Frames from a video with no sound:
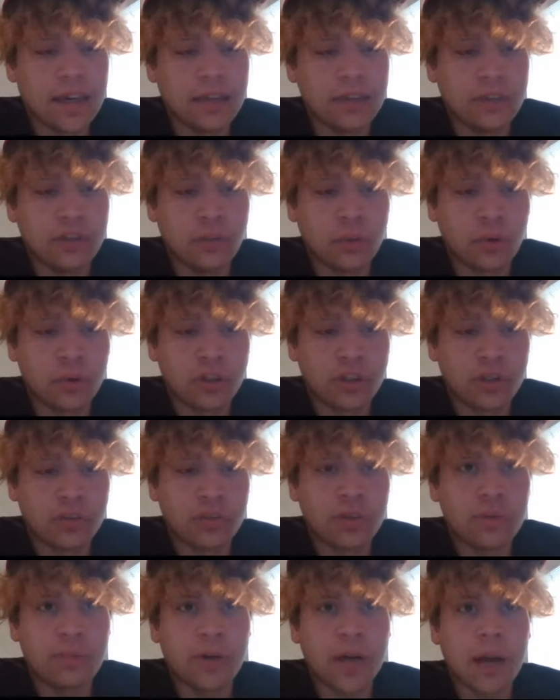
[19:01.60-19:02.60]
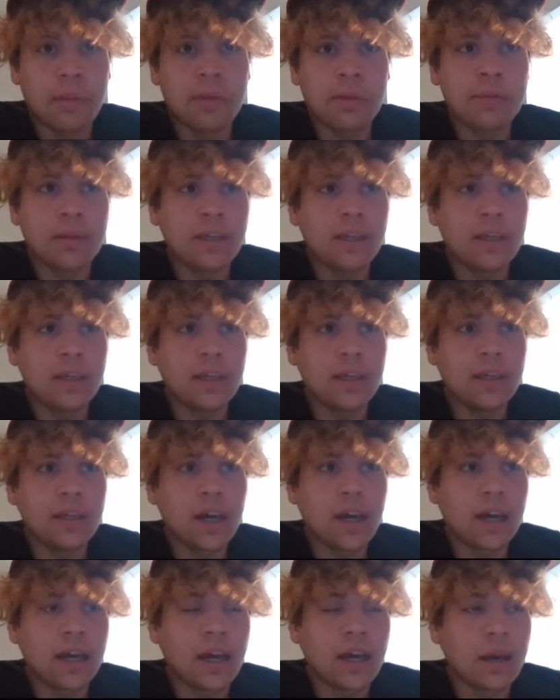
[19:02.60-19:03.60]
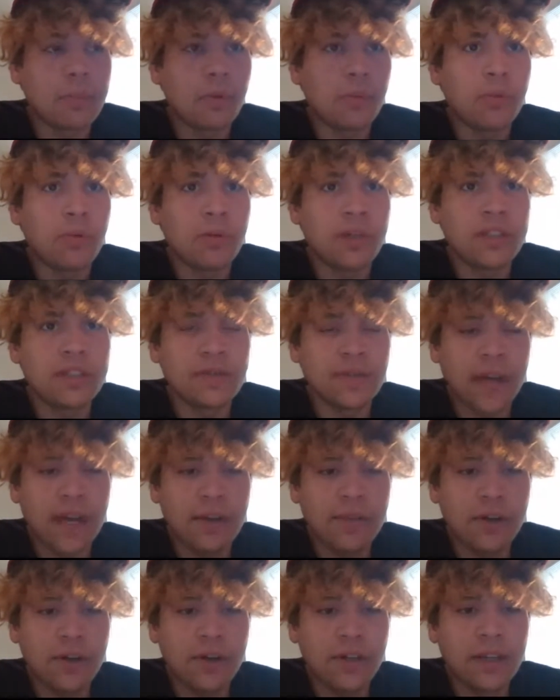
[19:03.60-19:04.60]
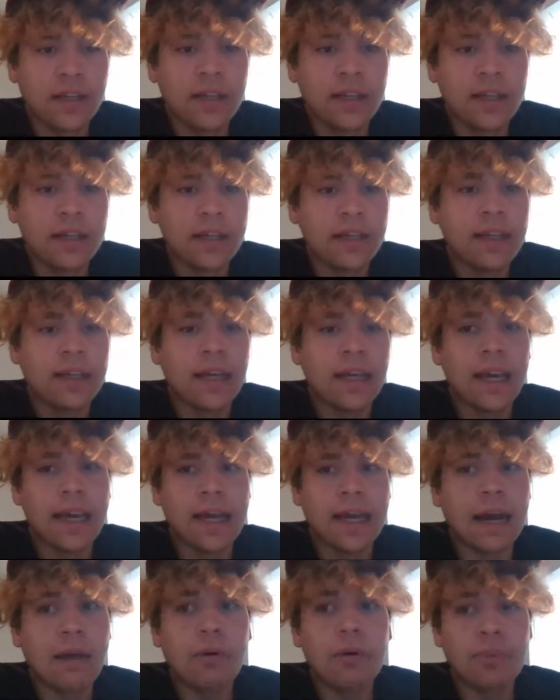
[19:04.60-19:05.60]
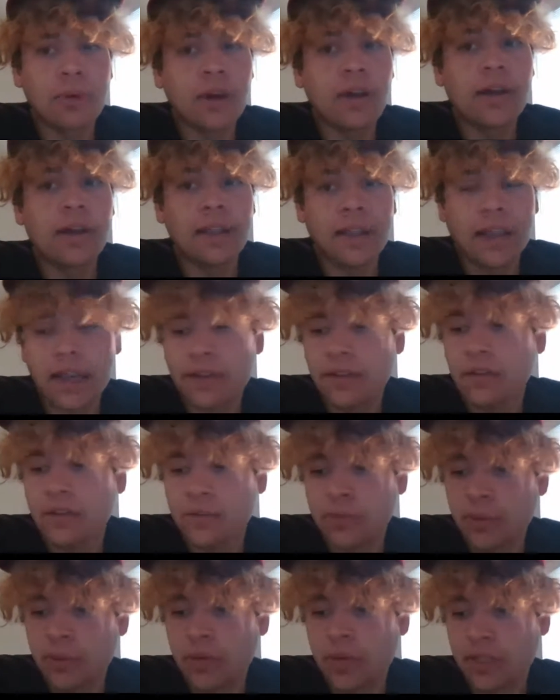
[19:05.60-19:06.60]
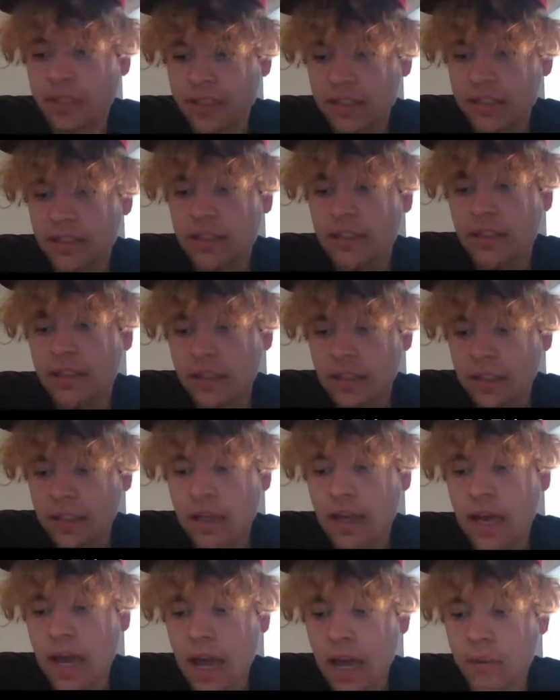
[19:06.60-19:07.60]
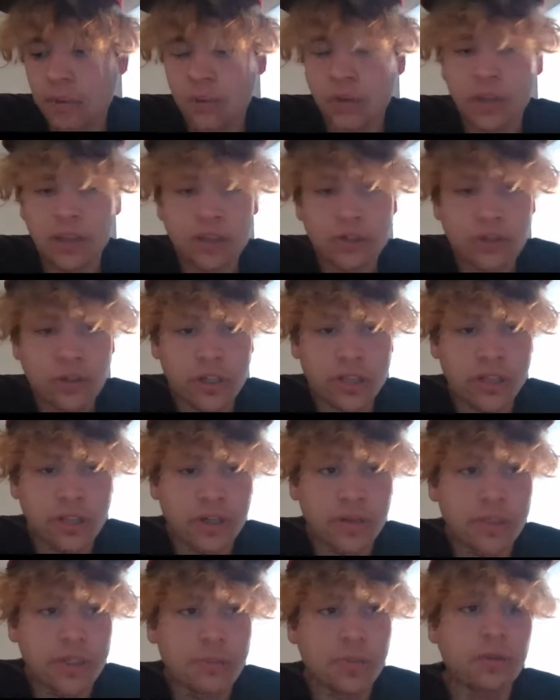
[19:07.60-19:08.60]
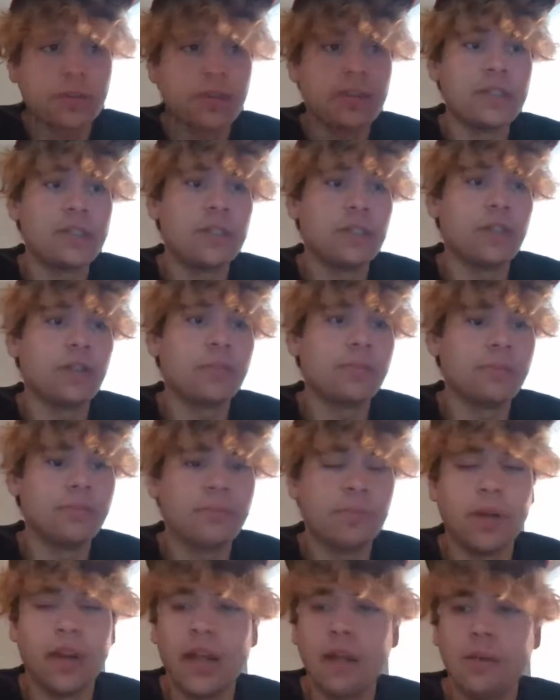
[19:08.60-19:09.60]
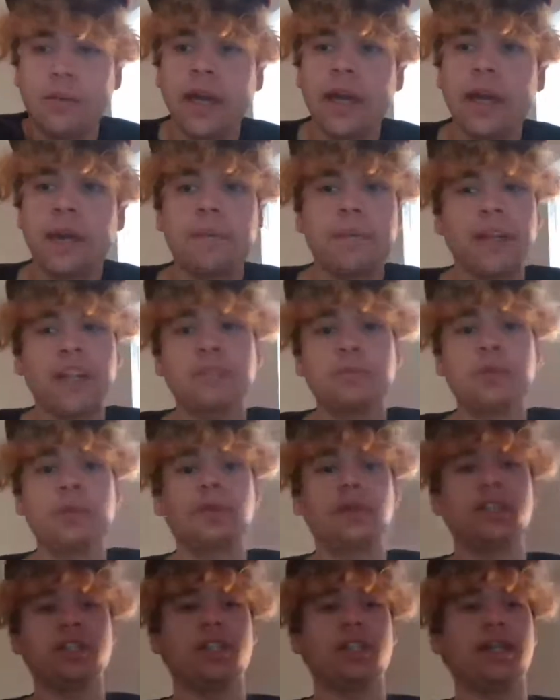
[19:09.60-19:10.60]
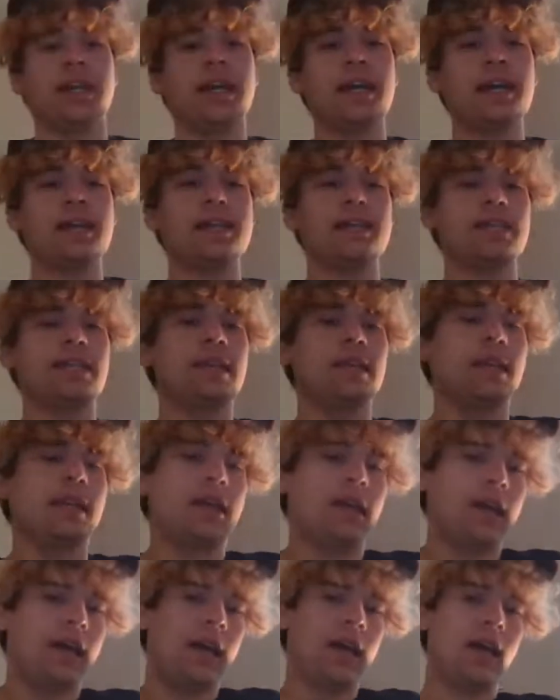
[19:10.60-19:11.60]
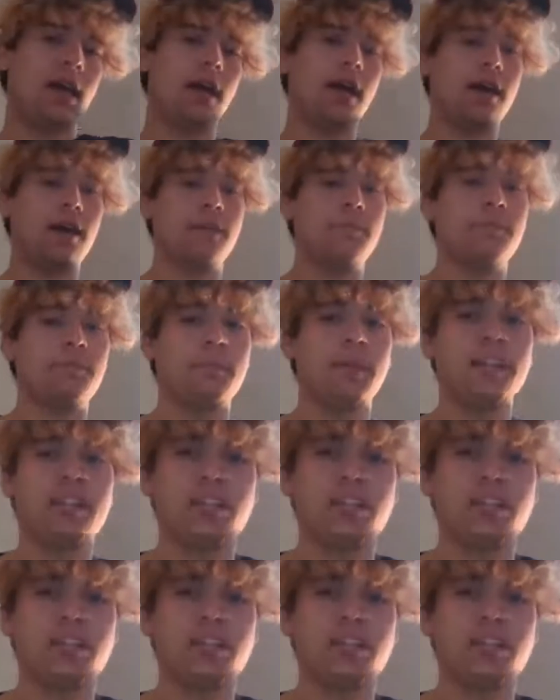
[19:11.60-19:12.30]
Georgia would probably be a couple points favored, and I would probably lay those points. I really trust Kirby Smart this year. But anyway, that's pretty much it, guys. Make